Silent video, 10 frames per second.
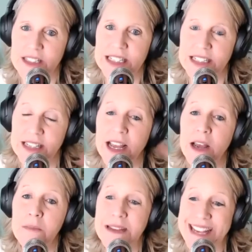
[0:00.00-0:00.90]
good seasons.
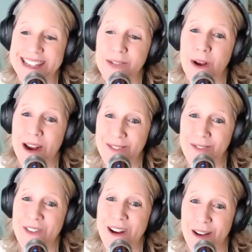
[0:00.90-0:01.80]
But guess where I'm
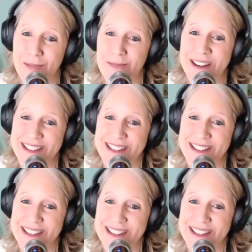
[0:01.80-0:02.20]
from?